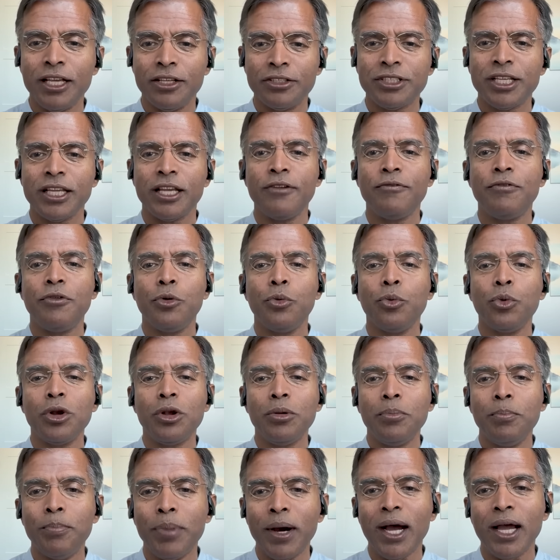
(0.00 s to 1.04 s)
You're saying if you
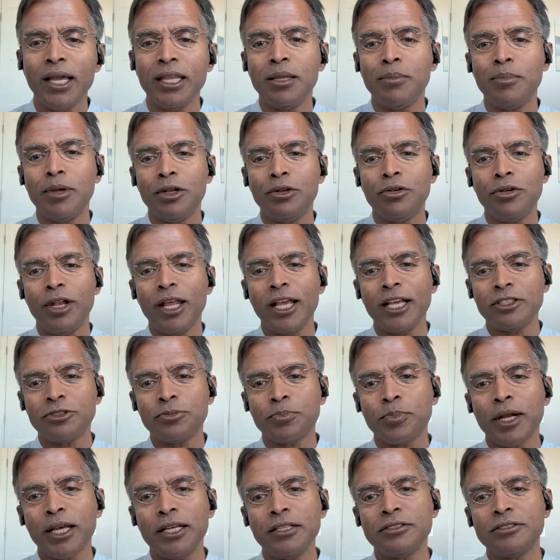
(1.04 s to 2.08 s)
wouldn't buy them at today's
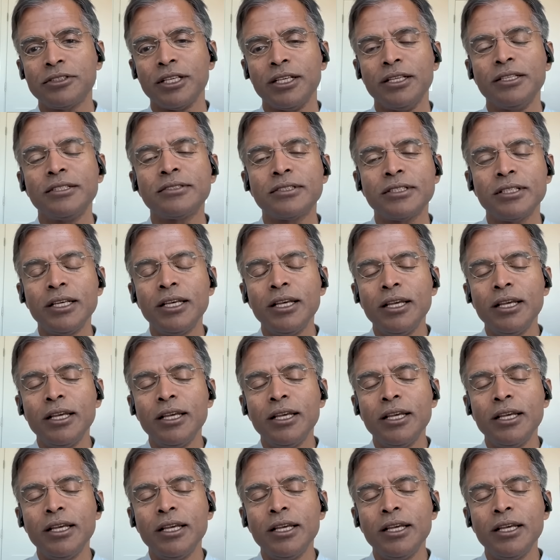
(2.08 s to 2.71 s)
prices,